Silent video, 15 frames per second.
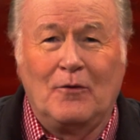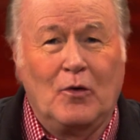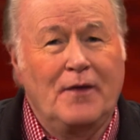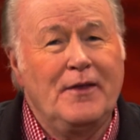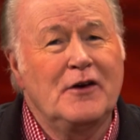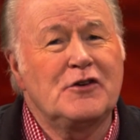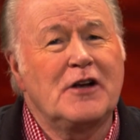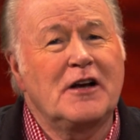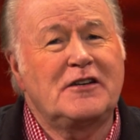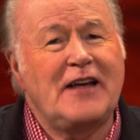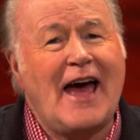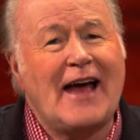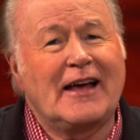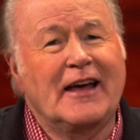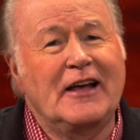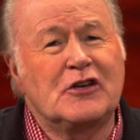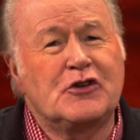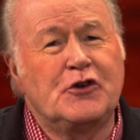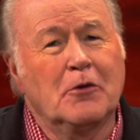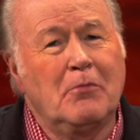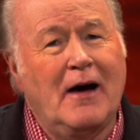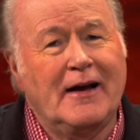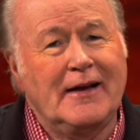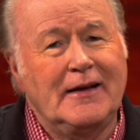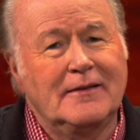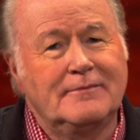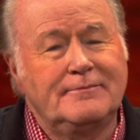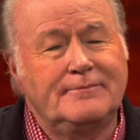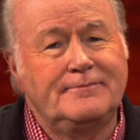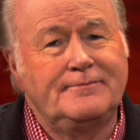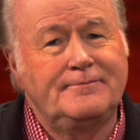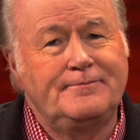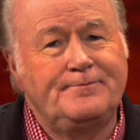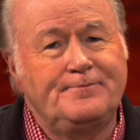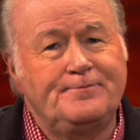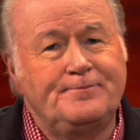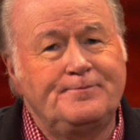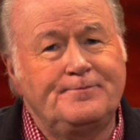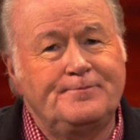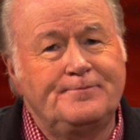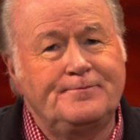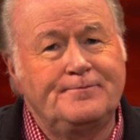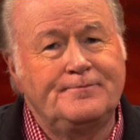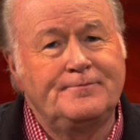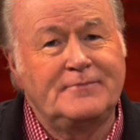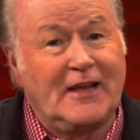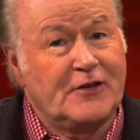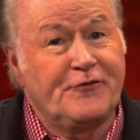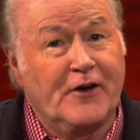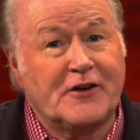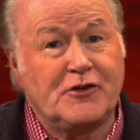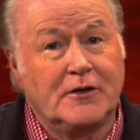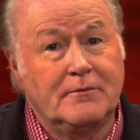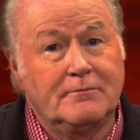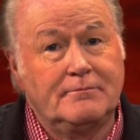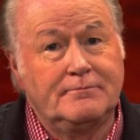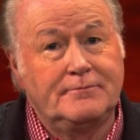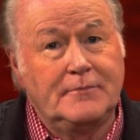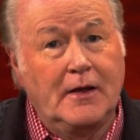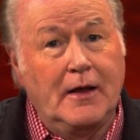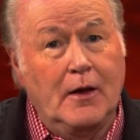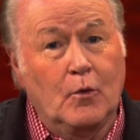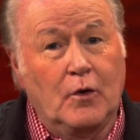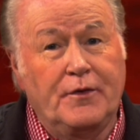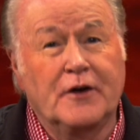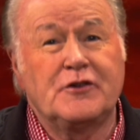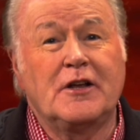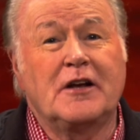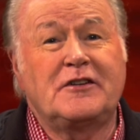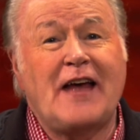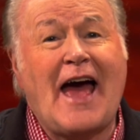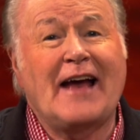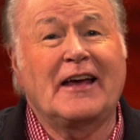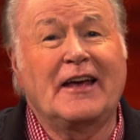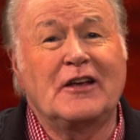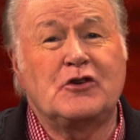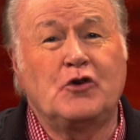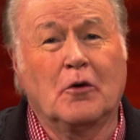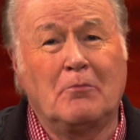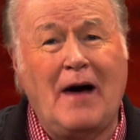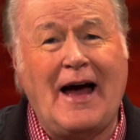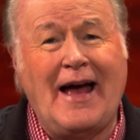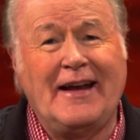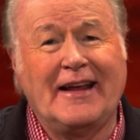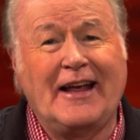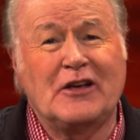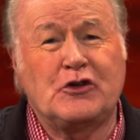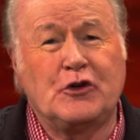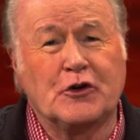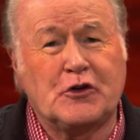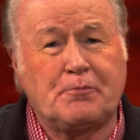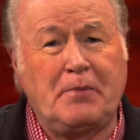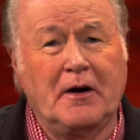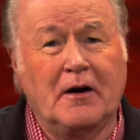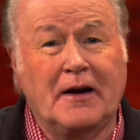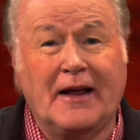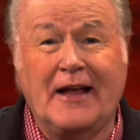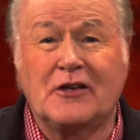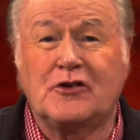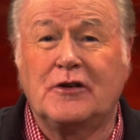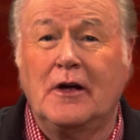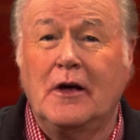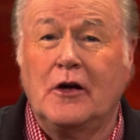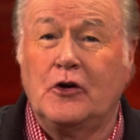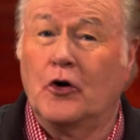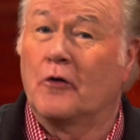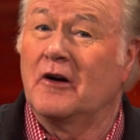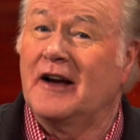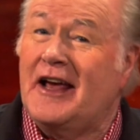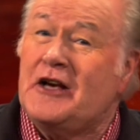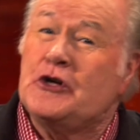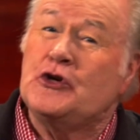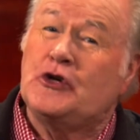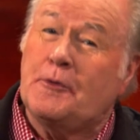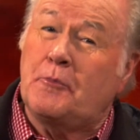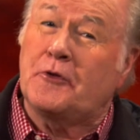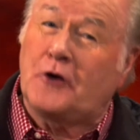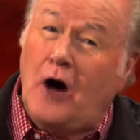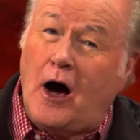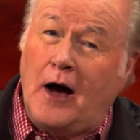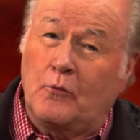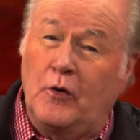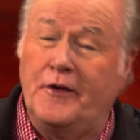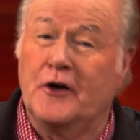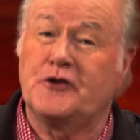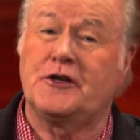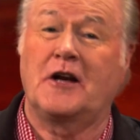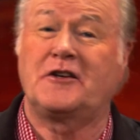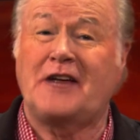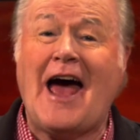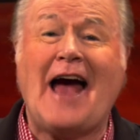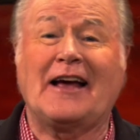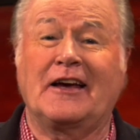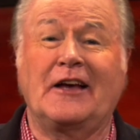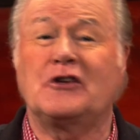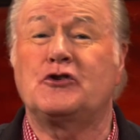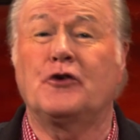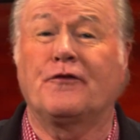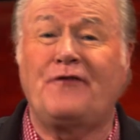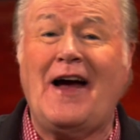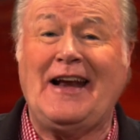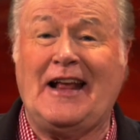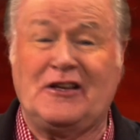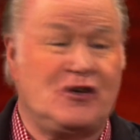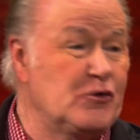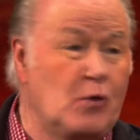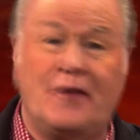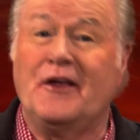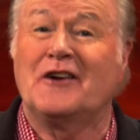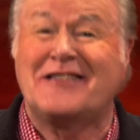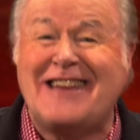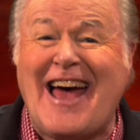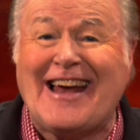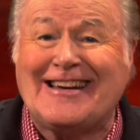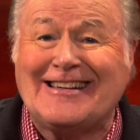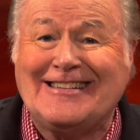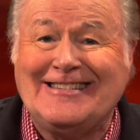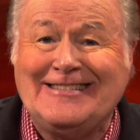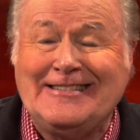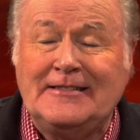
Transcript: and when there's an attack against your body, that's friction. When there's an attack against your mind, against your spirit, against your relationship with God, when there's an attack against your finances, when there's debt,